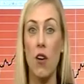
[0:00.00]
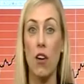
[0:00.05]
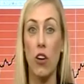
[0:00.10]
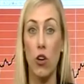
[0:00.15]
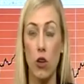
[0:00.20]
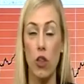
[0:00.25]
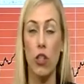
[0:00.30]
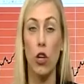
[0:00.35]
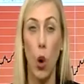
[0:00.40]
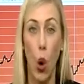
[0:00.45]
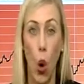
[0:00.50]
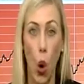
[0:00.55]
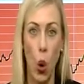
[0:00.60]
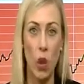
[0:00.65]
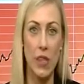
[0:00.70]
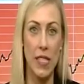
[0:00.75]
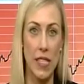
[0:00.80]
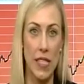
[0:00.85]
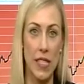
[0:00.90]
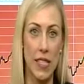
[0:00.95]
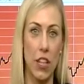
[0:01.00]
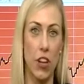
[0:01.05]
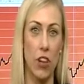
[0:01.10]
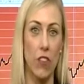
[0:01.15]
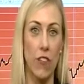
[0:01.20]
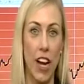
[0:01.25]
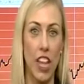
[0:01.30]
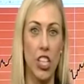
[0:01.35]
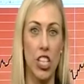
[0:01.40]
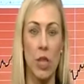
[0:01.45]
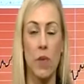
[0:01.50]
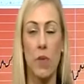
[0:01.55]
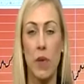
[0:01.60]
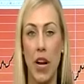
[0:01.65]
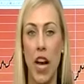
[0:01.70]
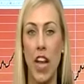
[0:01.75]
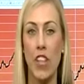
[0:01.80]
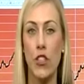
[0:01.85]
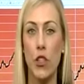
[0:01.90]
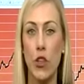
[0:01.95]
could cause this correction. But
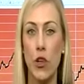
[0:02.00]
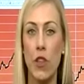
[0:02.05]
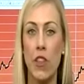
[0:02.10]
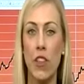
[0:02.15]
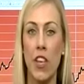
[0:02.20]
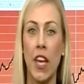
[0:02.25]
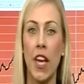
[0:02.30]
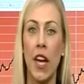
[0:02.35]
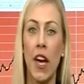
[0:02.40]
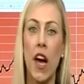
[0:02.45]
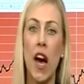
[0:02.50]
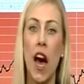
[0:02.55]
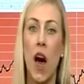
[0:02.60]
I do think